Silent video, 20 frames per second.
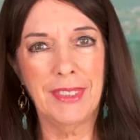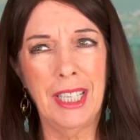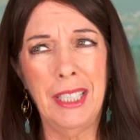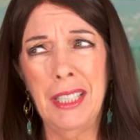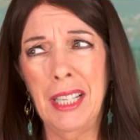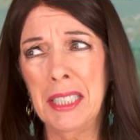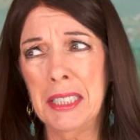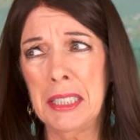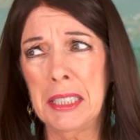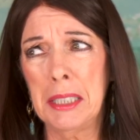And
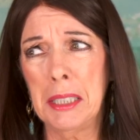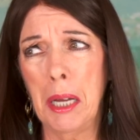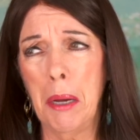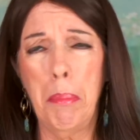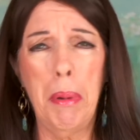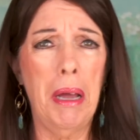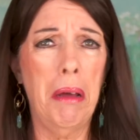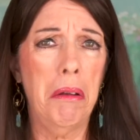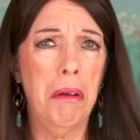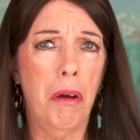that's
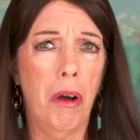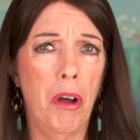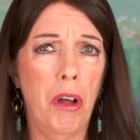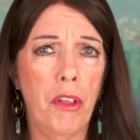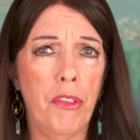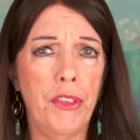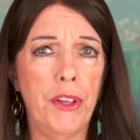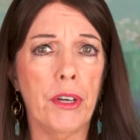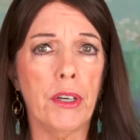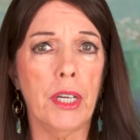about
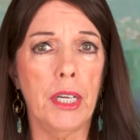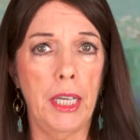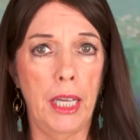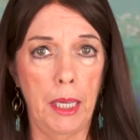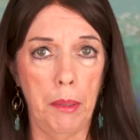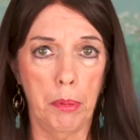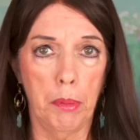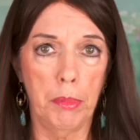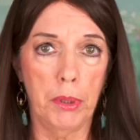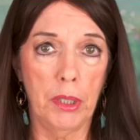all they're
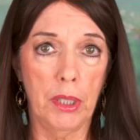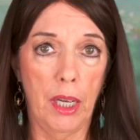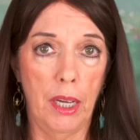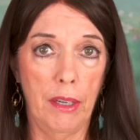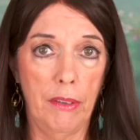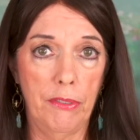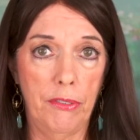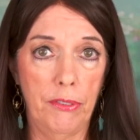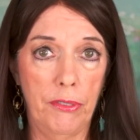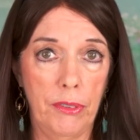capable
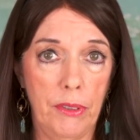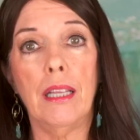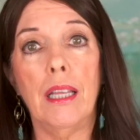of.